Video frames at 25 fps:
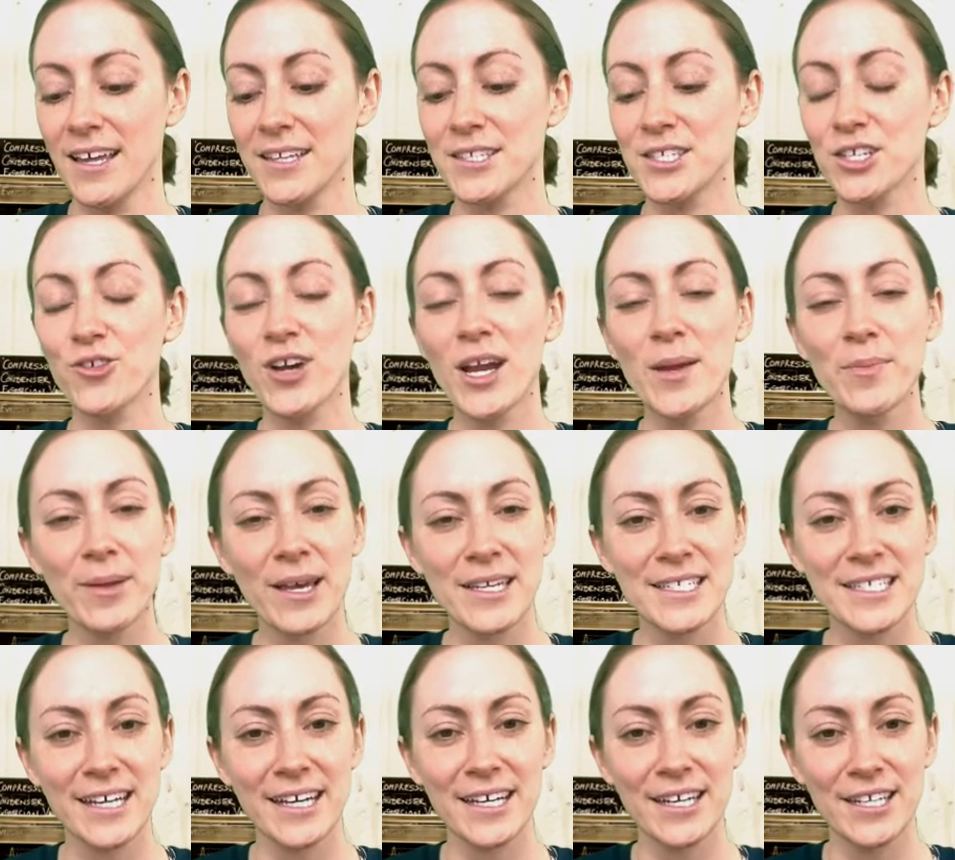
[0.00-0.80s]
It's a great
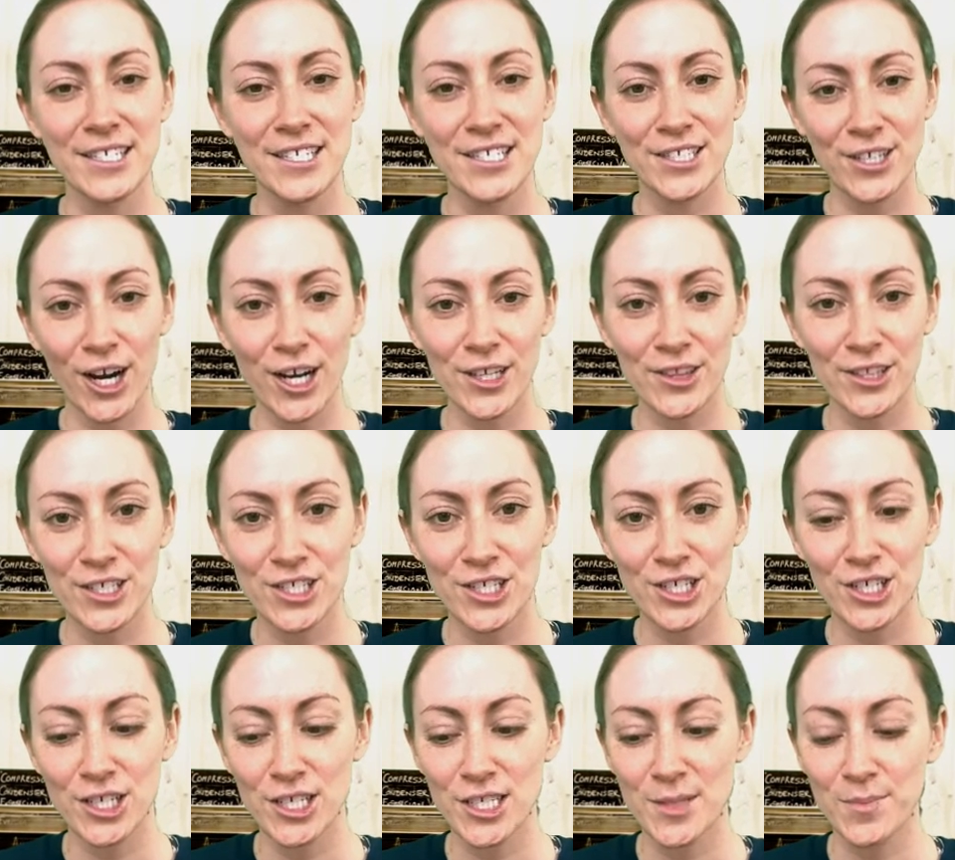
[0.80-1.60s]
place to kind of start the
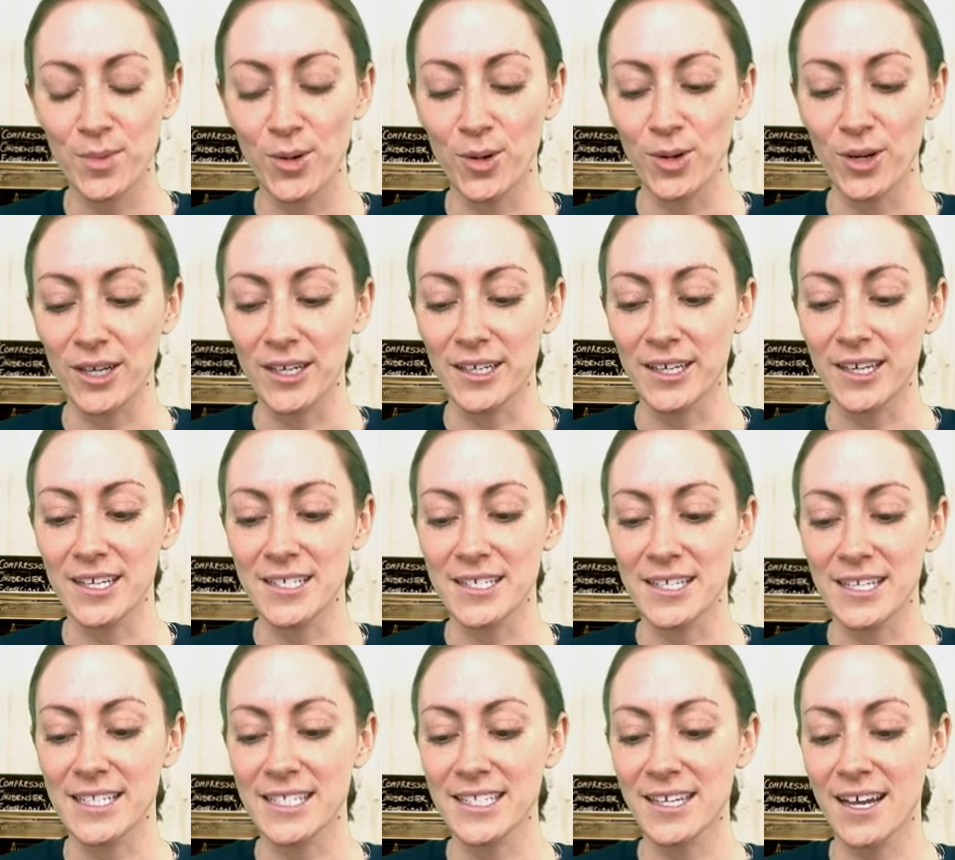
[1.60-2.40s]
cheese board
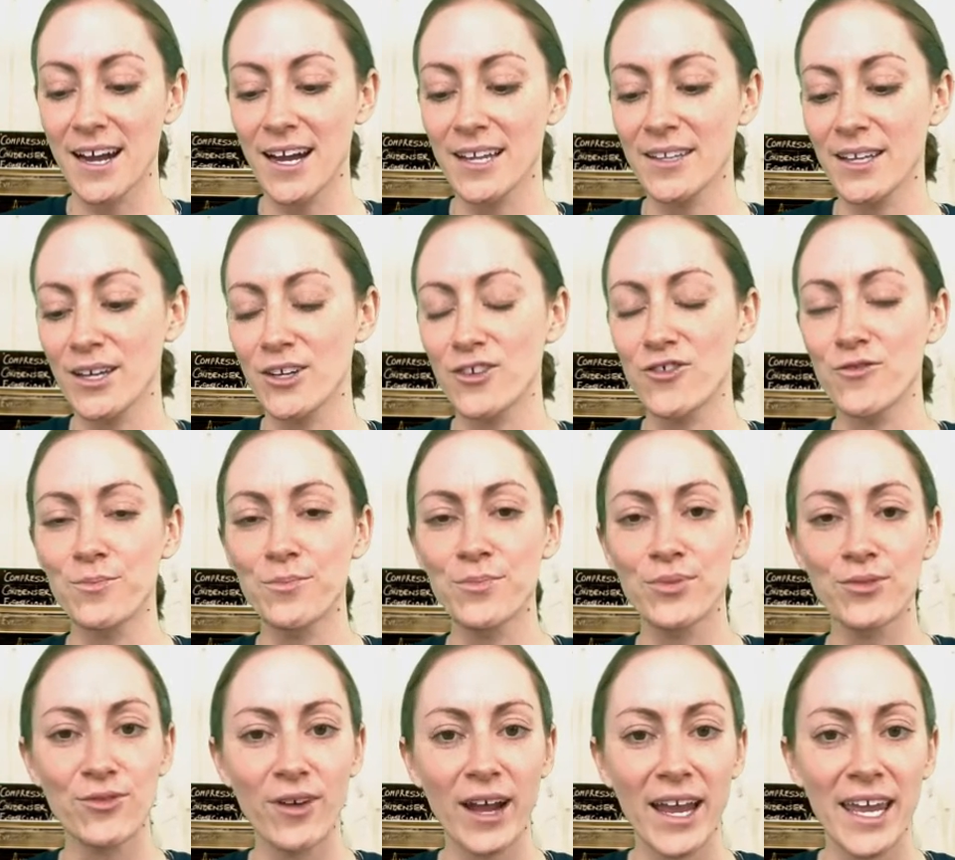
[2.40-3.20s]
because it's got a lot
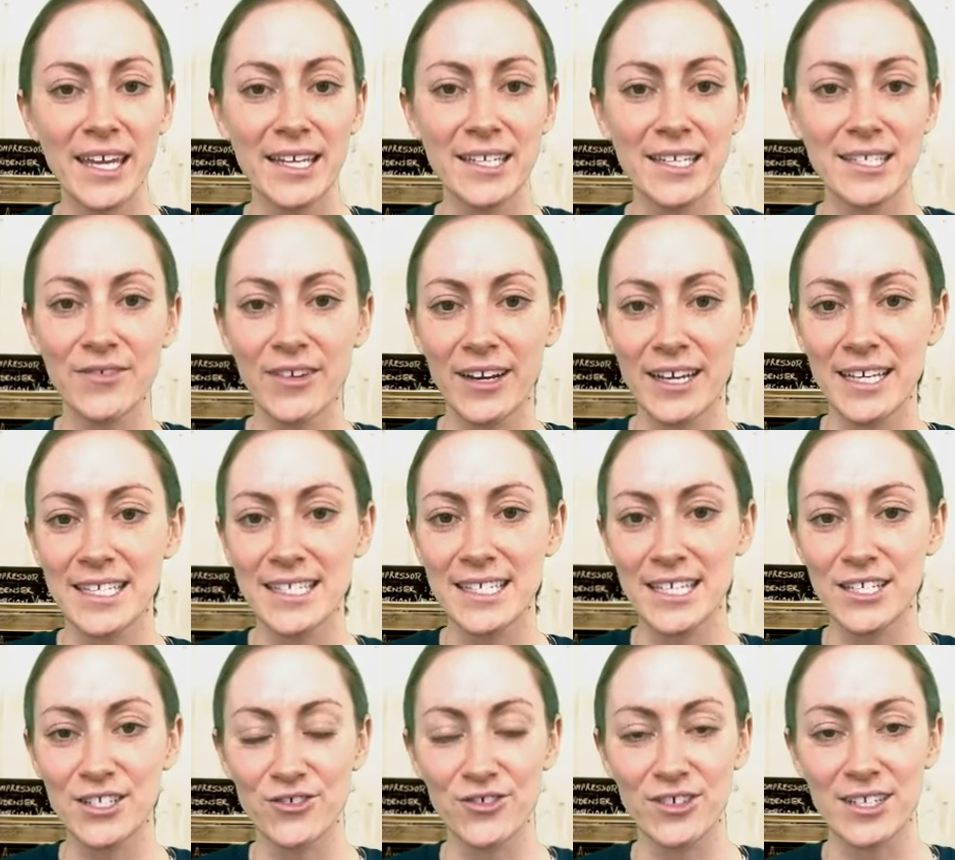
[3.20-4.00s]
of bright, very
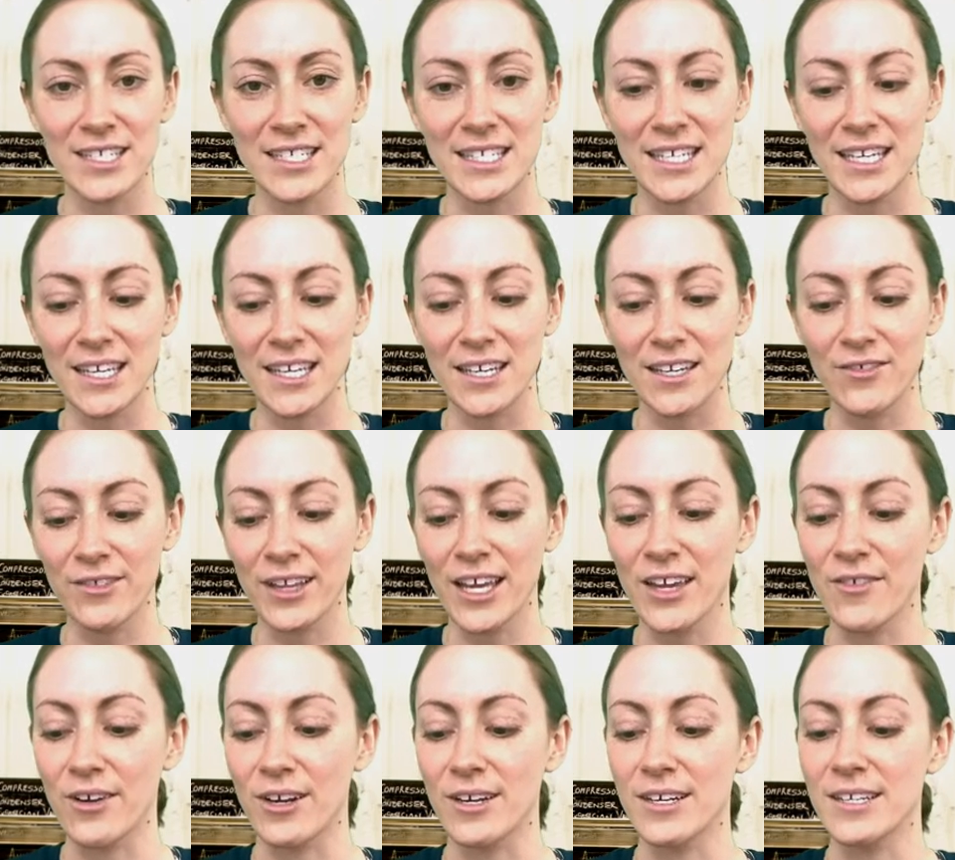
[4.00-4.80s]
citrusy
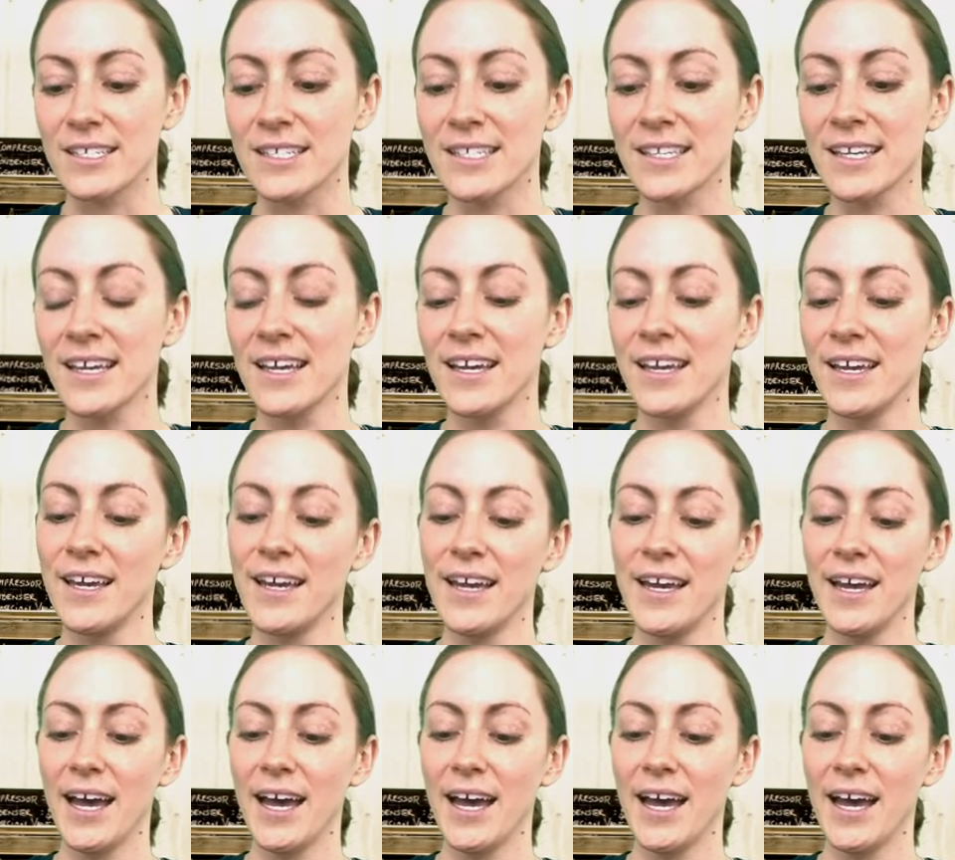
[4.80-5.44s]
flavors.